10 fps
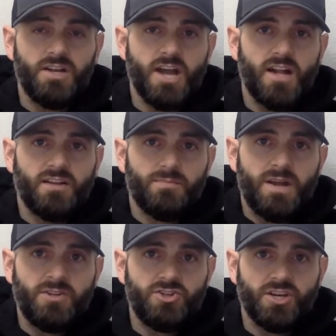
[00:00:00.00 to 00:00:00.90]
Not to
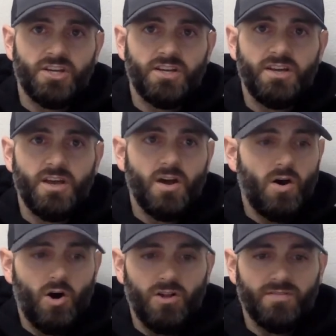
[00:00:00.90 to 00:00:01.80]
mention
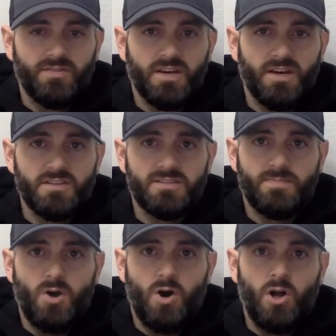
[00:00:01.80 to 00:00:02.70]
all of the
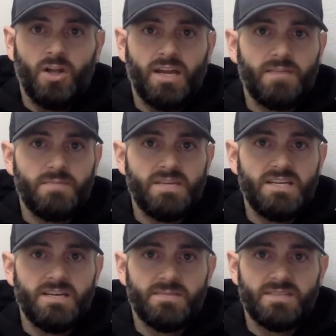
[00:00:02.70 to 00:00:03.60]
small and
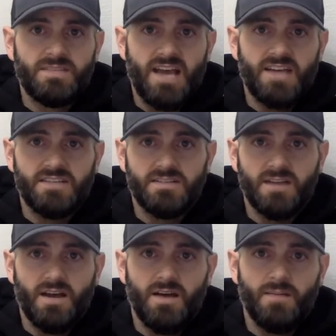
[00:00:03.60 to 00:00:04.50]
medium-sized
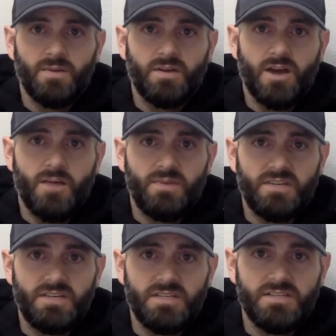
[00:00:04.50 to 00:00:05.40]

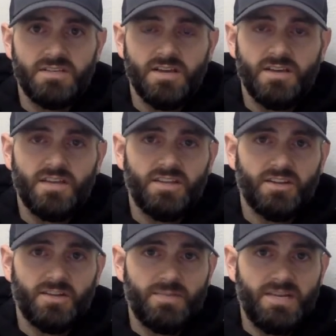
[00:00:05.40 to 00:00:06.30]
companies that
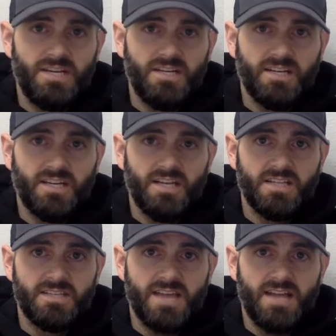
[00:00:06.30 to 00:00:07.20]
they're competing
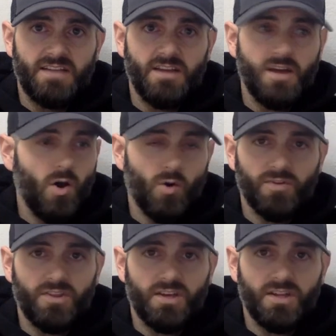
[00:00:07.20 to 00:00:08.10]
against that
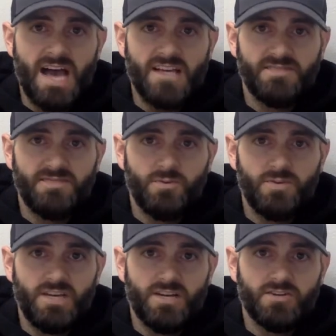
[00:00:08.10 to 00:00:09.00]
over the last few
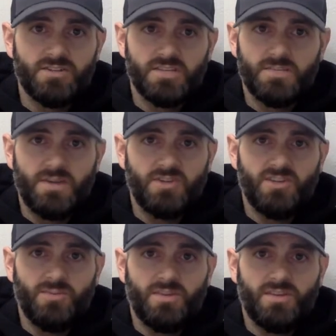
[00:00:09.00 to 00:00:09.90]
years,
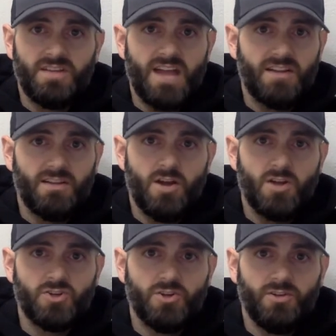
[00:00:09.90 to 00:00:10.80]
especially with the
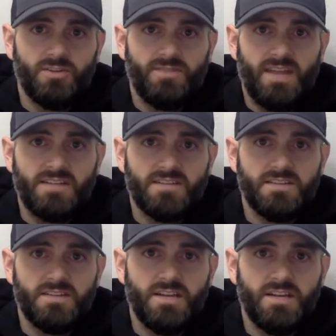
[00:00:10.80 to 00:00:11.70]
technological
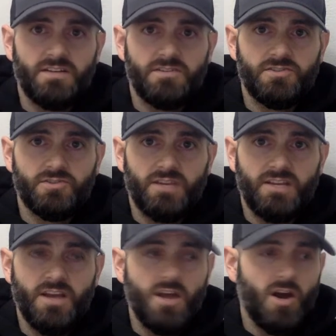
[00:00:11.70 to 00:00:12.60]
advances in the
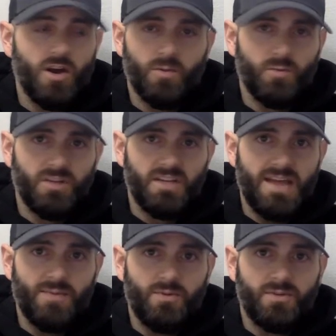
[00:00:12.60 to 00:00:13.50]
industry, are really
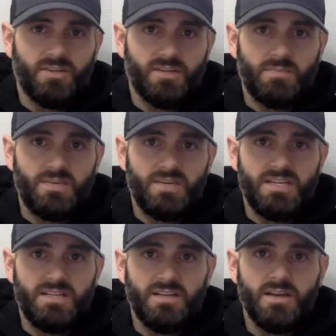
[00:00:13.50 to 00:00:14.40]
able to
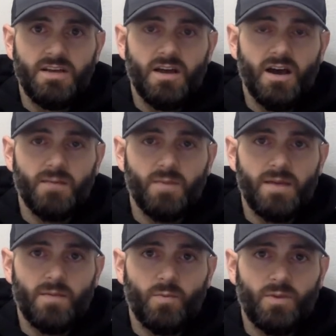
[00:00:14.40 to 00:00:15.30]
compete
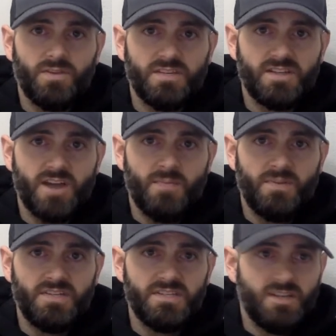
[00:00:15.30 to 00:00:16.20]
with these
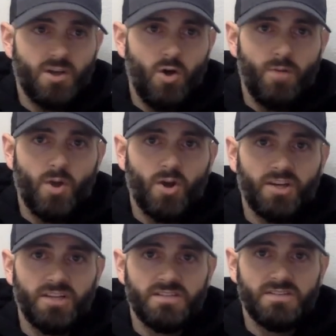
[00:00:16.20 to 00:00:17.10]
companies in all
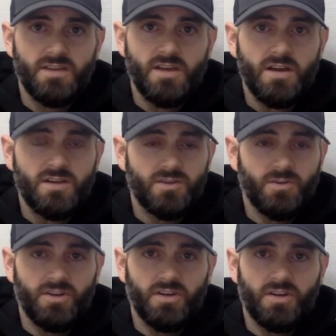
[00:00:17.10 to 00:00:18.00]
markets.
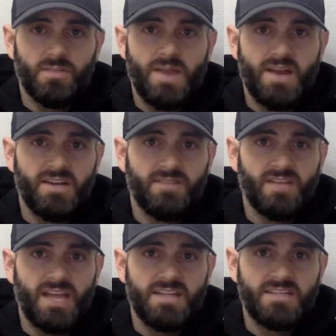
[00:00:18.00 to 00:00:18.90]
So the competitive
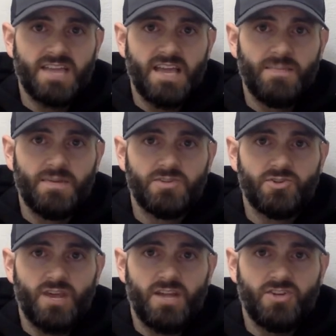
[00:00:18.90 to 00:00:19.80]
landscape has
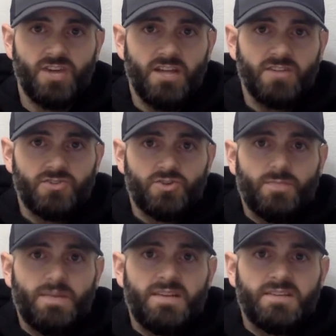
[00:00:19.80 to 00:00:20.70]
changed
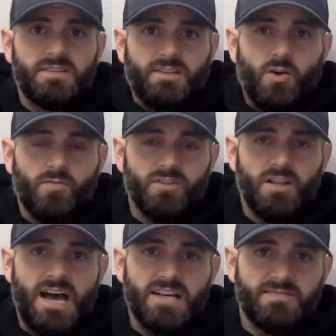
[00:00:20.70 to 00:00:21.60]
tremendously over the
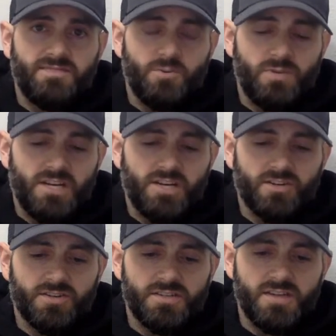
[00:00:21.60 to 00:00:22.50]
last few
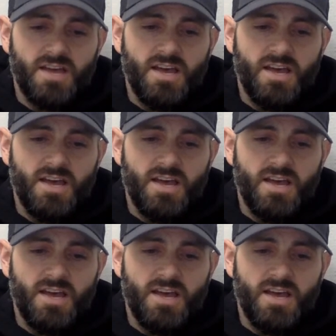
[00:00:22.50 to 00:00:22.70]
years.